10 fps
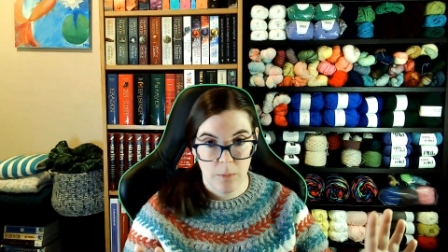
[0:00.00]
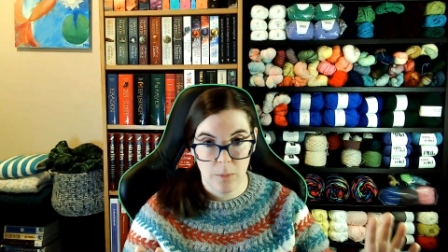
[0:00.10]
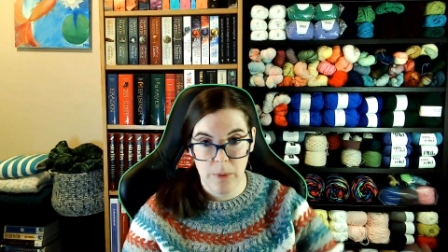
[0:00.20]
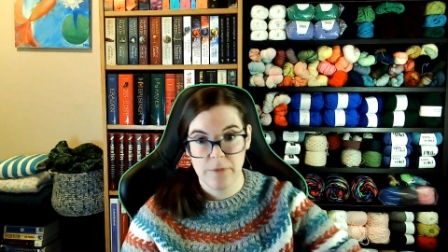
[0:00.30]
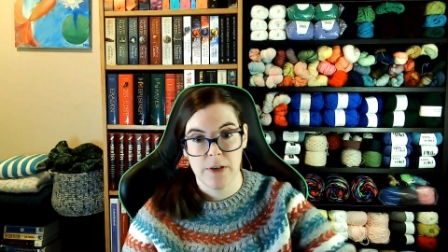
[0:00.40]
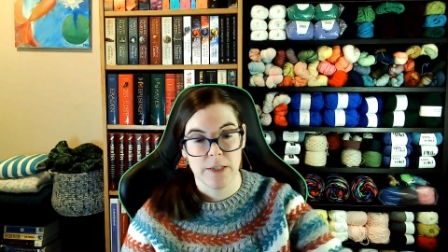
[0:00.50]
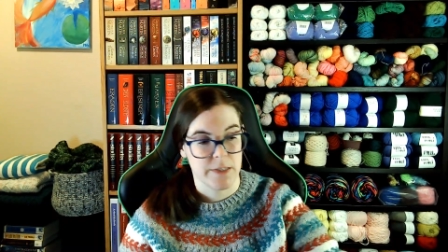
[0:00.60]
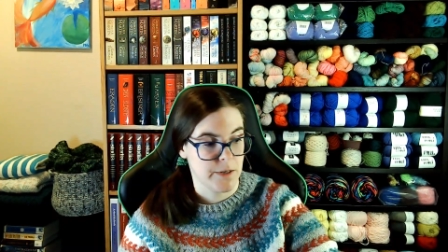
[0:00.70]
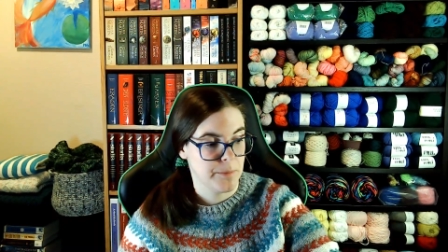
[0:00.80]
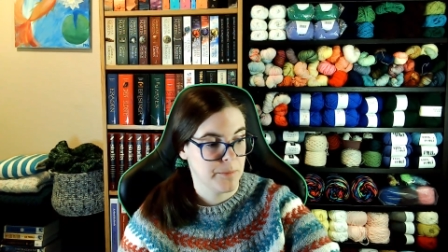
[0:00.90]
Being fast
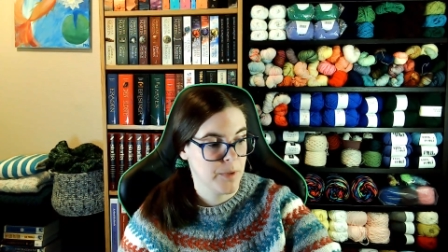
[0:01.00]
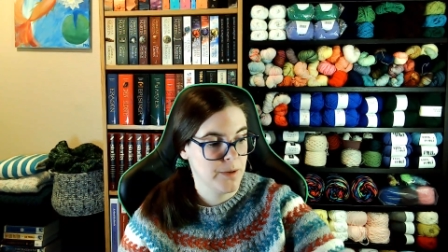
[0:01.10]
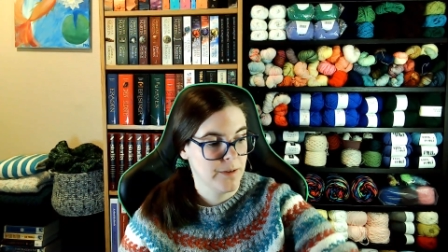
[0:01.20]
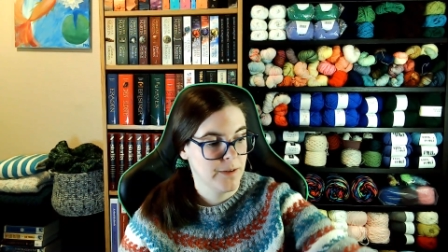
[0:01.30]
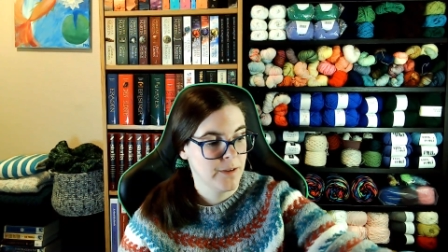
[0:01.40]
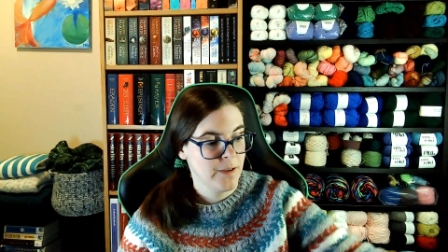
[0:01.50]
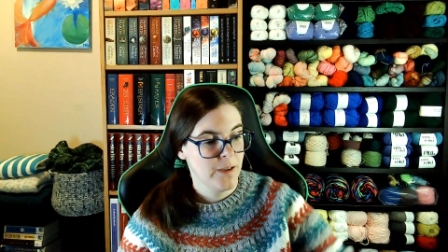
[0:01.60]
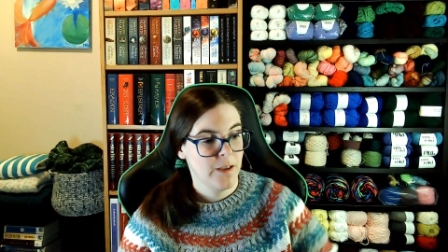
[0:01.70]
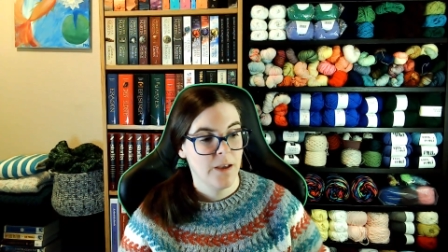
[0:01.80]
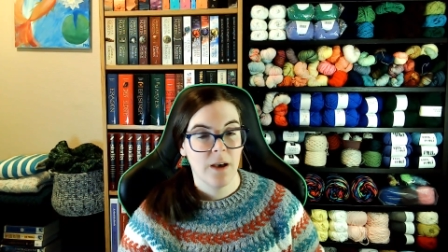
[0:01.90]
here.
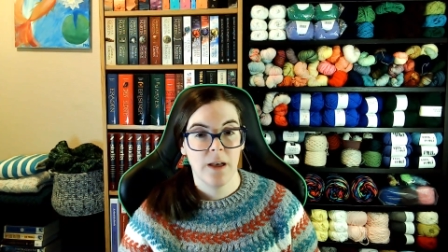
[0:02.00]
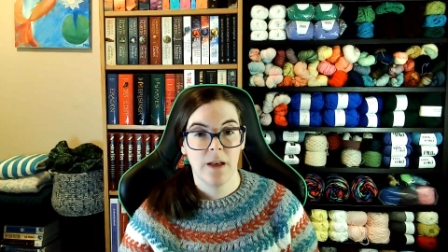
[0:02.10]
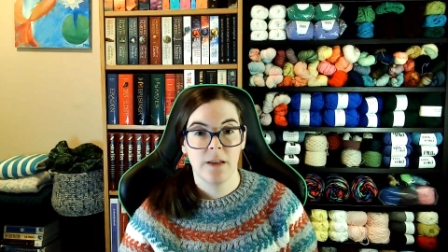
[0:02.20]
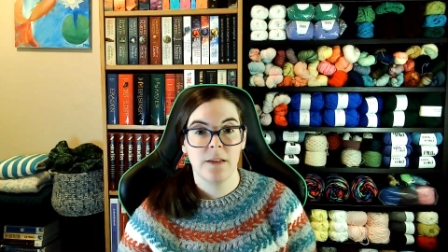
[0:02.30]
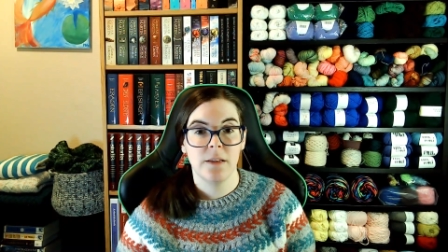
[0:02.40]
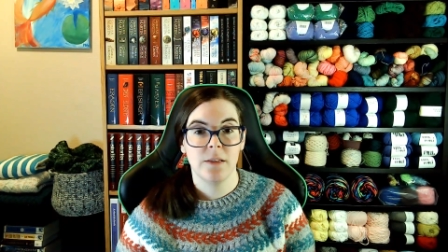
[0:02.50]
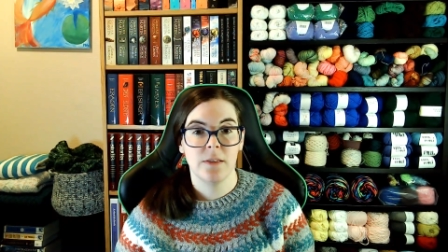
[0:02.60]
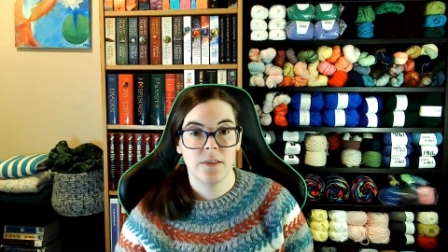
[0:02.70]
I